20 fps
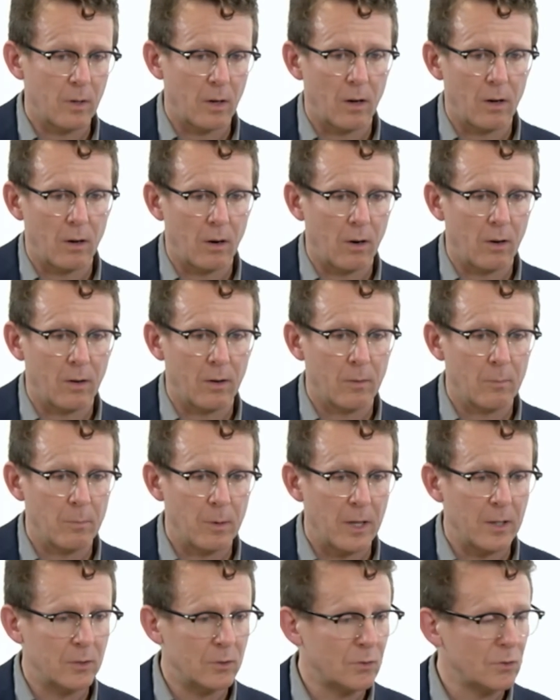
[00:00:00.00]
our
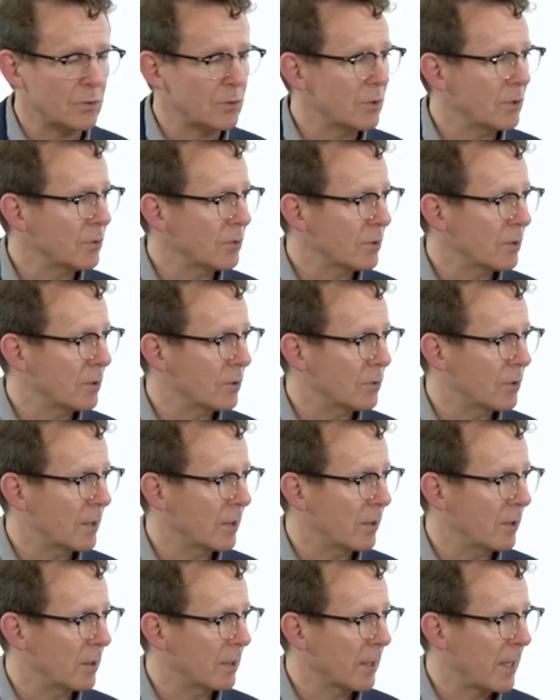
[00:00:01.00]
brothers and sisters
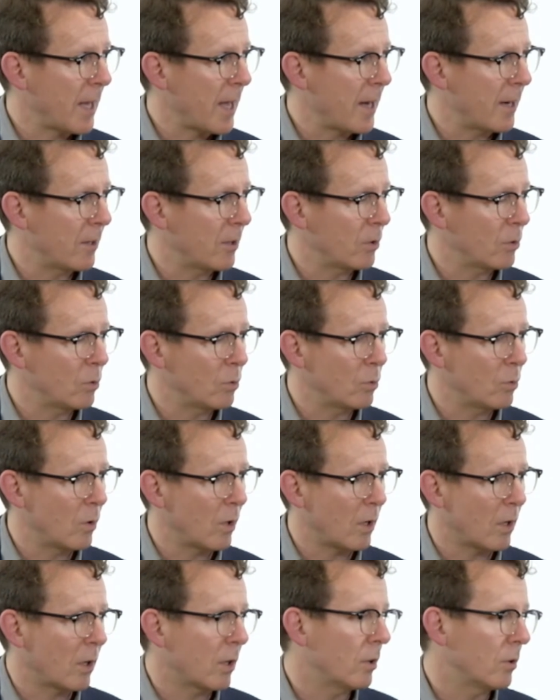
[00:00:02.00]
here in Canada who
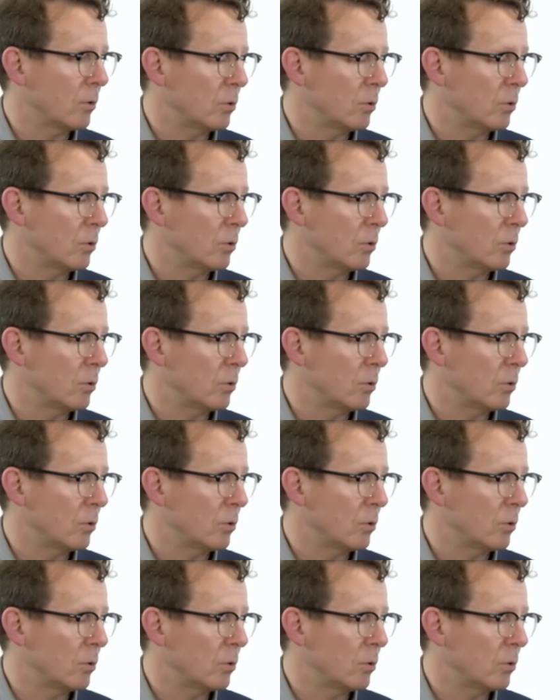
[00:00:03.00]
are